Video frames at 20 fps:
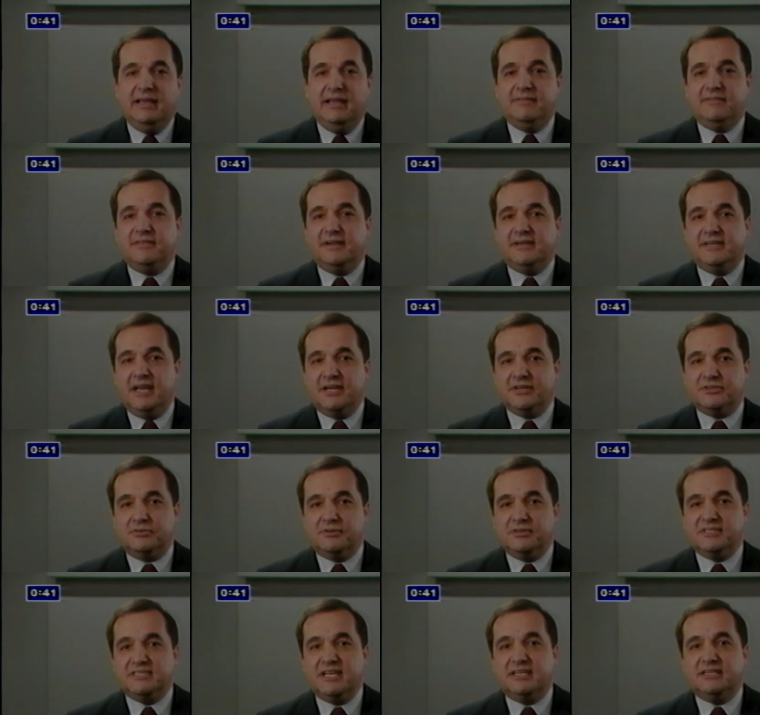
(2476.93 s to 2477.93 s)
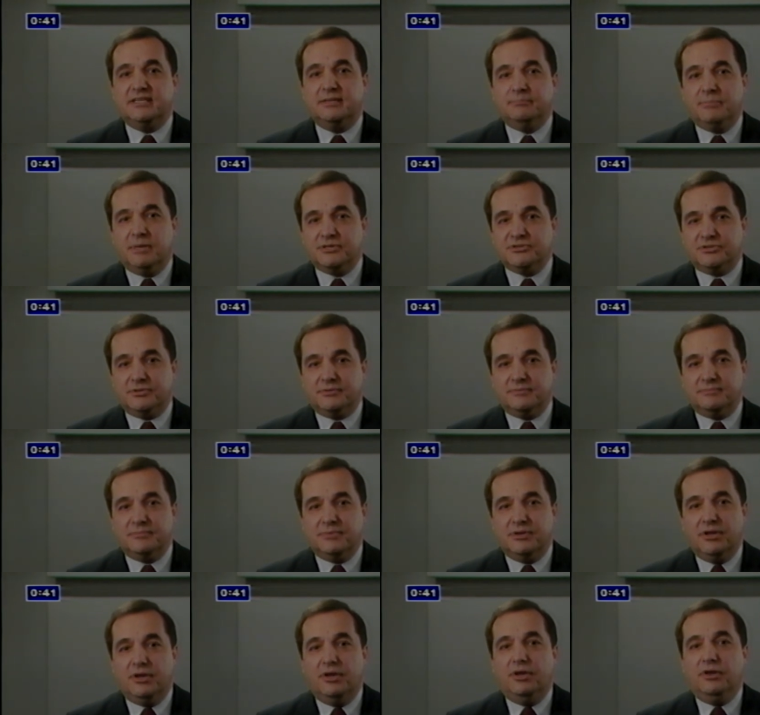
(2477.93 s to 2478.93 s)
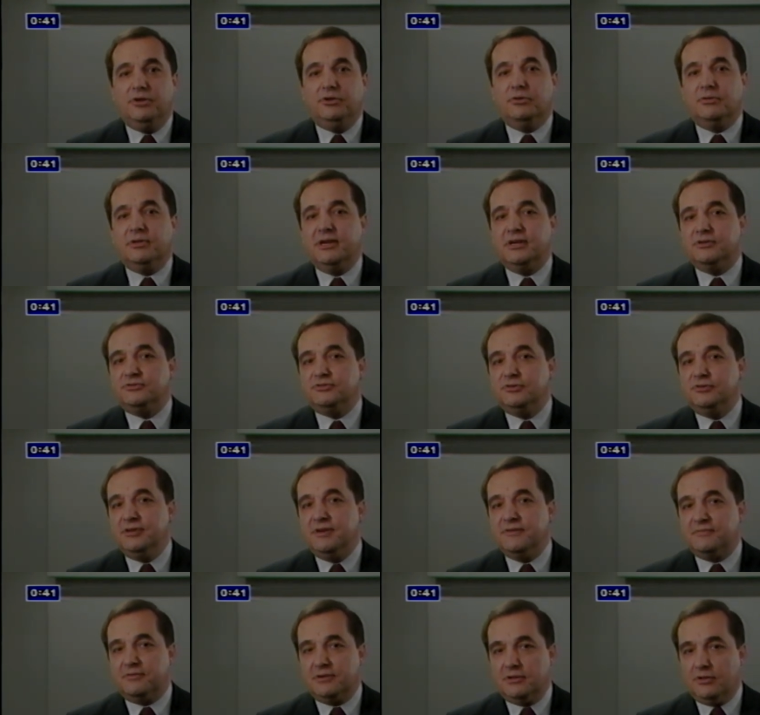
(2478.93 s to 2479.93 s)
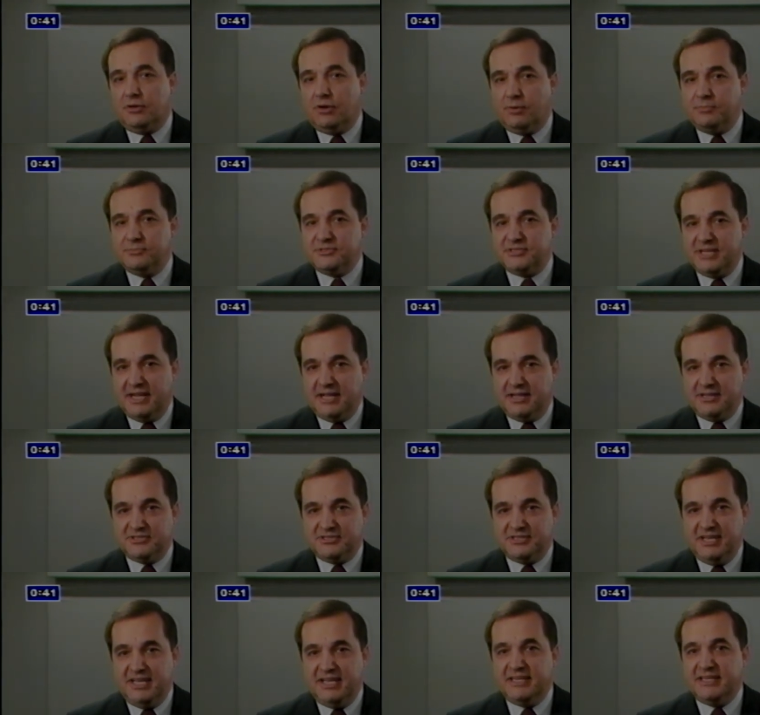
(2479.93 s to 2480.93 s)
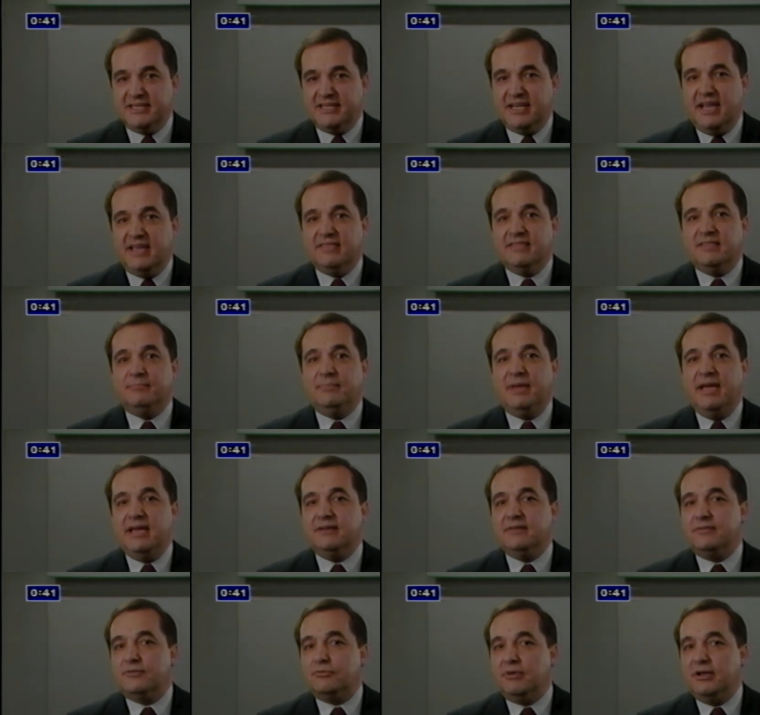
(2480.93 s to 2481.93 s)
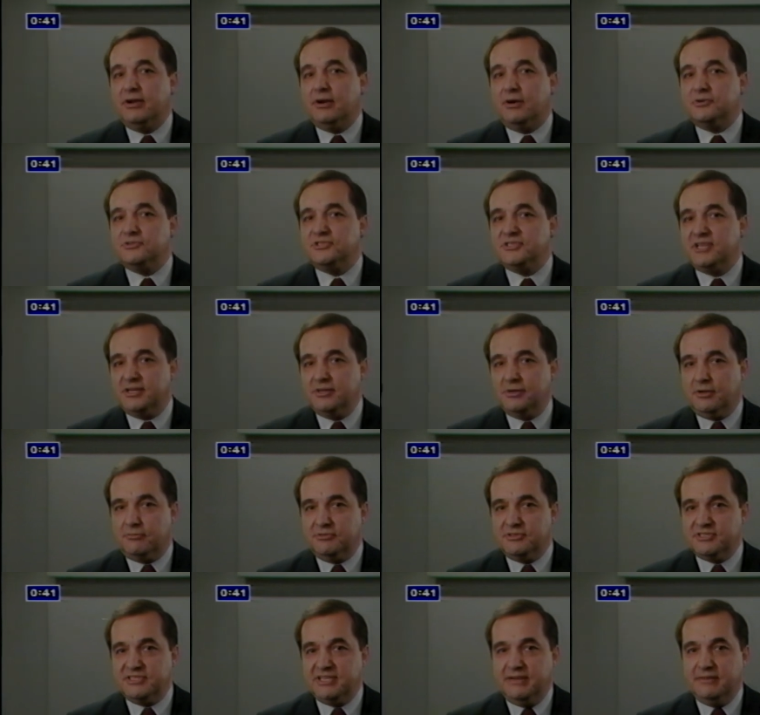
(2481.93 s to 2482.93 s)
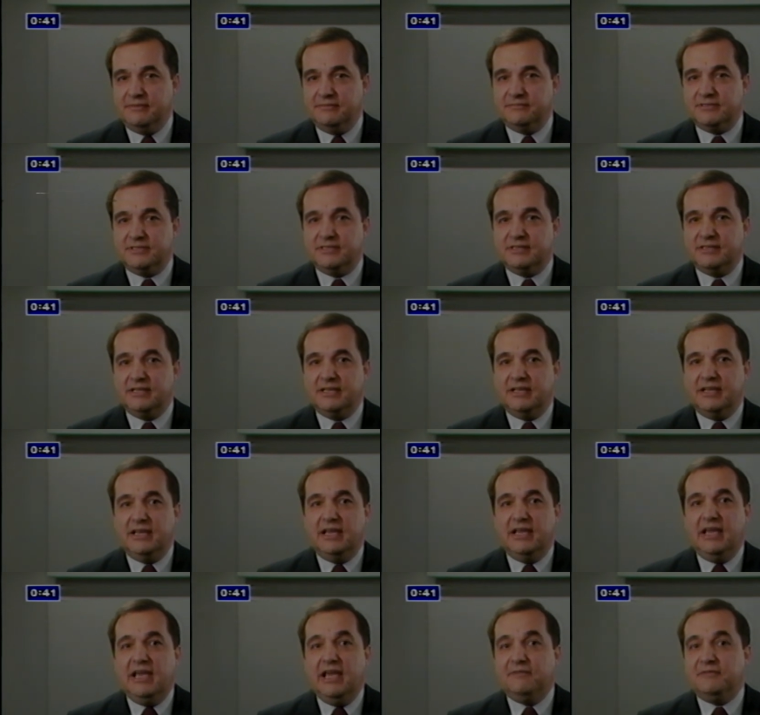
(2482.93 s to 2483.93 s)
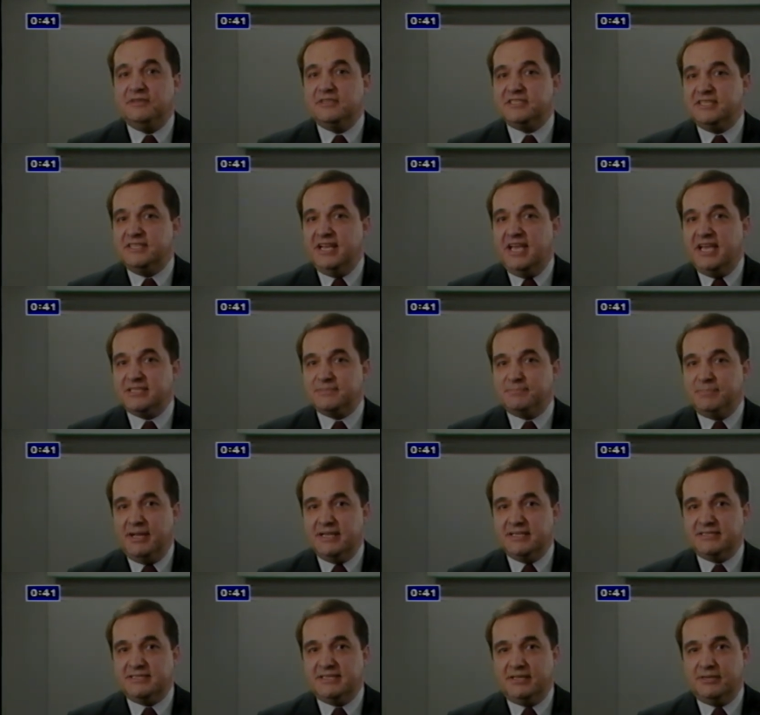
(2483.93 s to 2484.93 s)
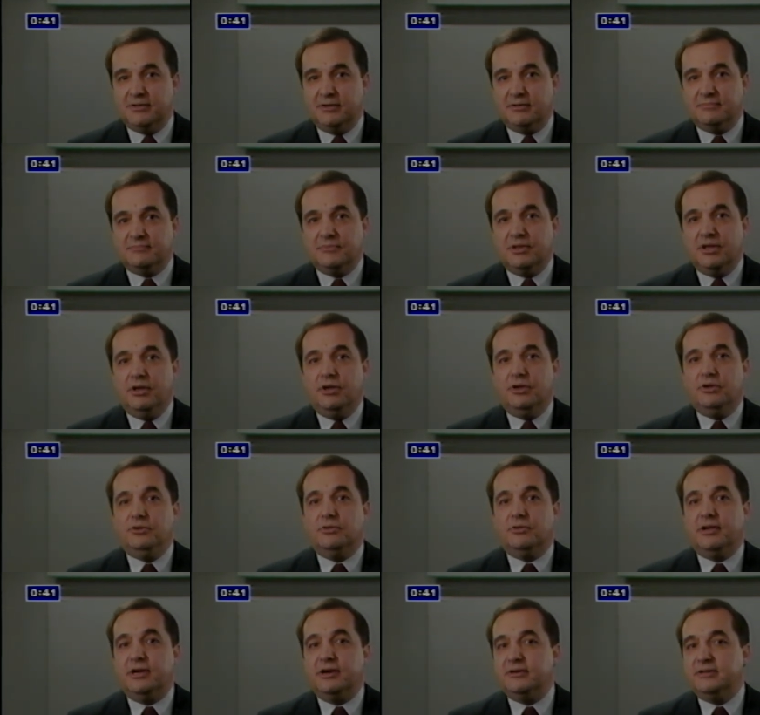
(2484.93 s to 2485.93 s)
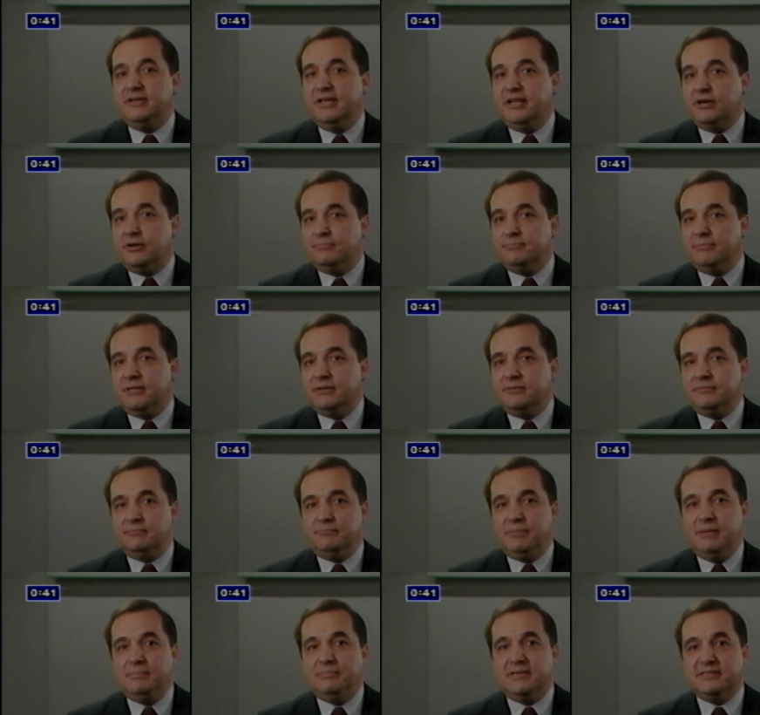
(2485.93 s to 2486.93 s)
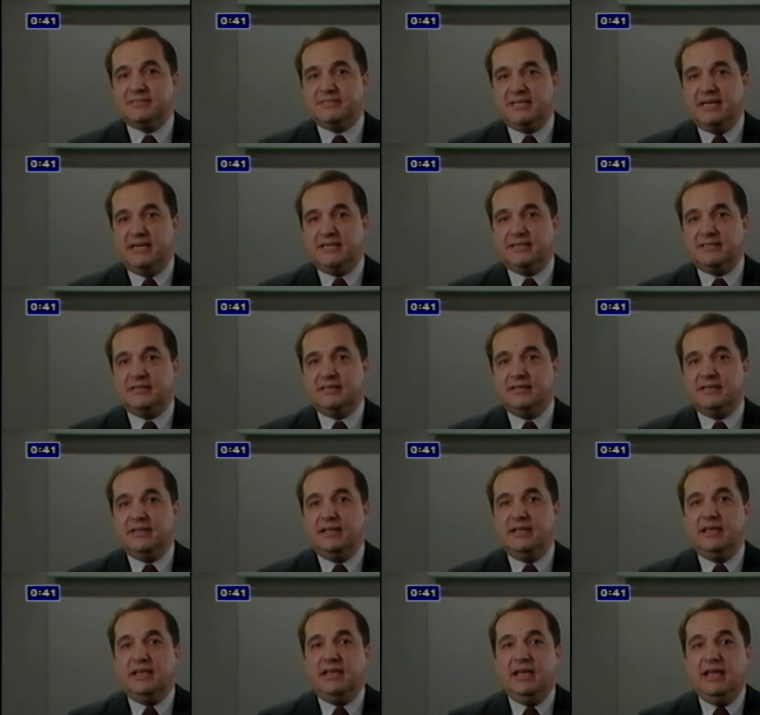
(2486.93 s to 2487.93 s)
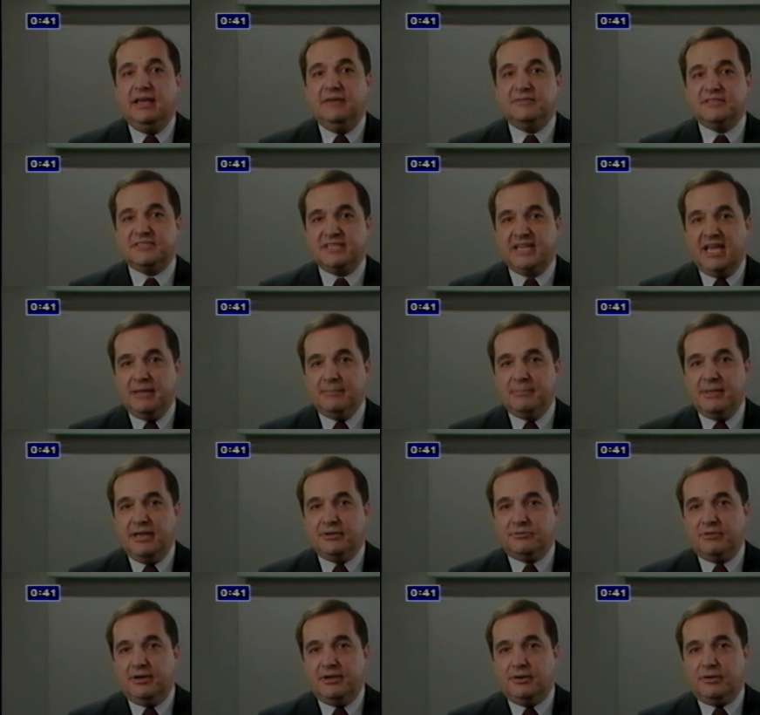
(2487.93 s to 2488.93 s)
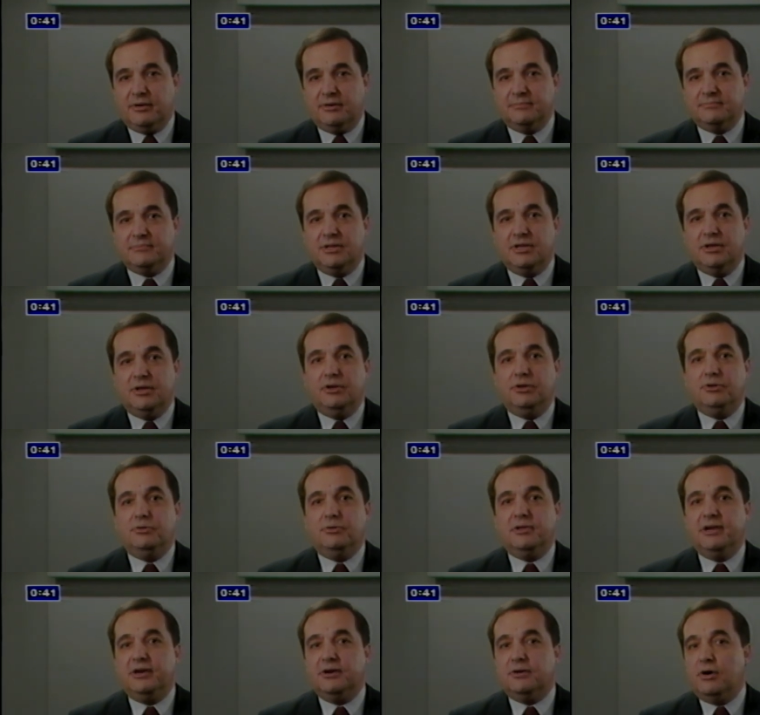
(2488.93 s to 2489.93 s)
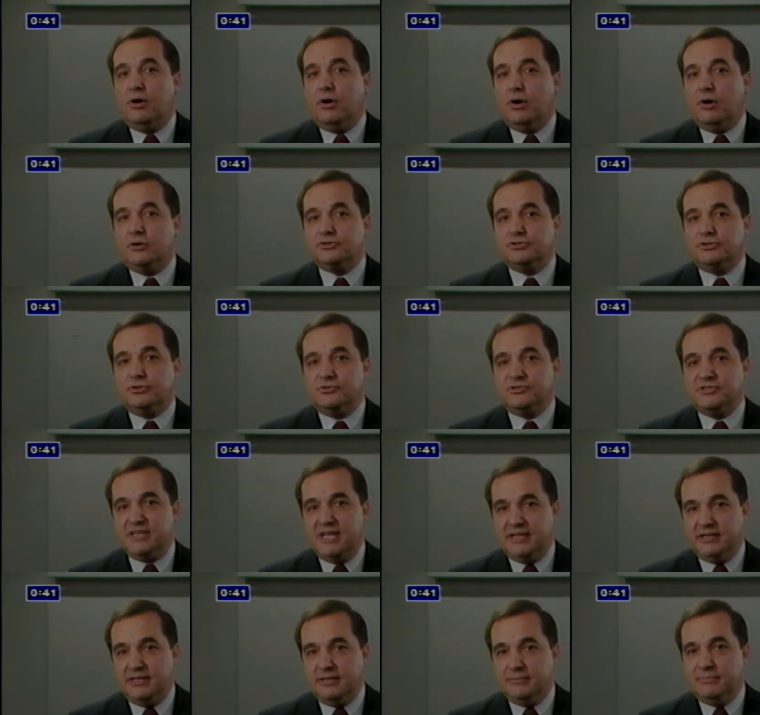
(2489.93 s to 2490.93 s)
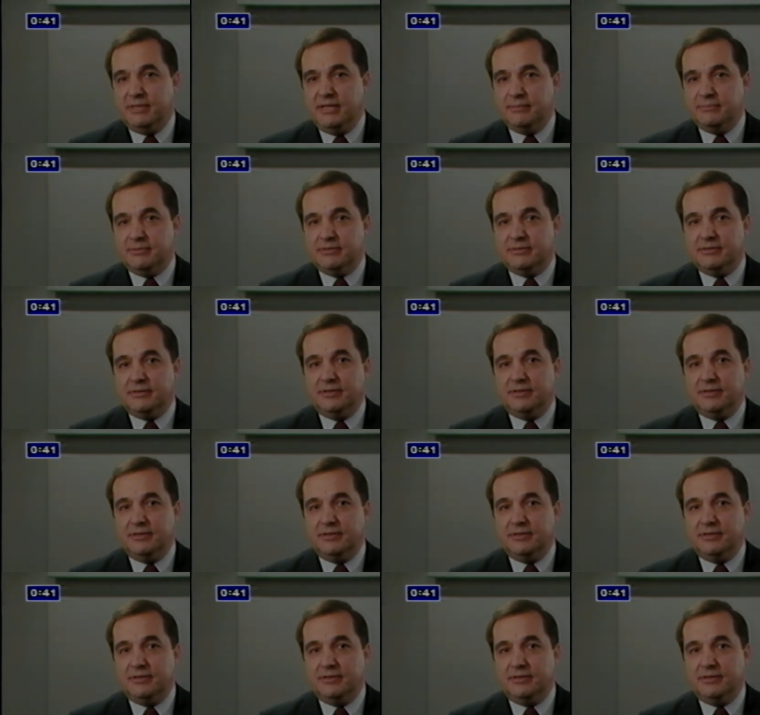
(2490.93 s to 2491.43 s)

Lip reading: If the detector is set to buzzer, you'll hear 2 different alarm sounds to indicate the band of the radar signal received. If it's an X-band signal, you'll hear an intermittent beeping sound. If it's K-band radar, you'll hear a harsher sounding beep.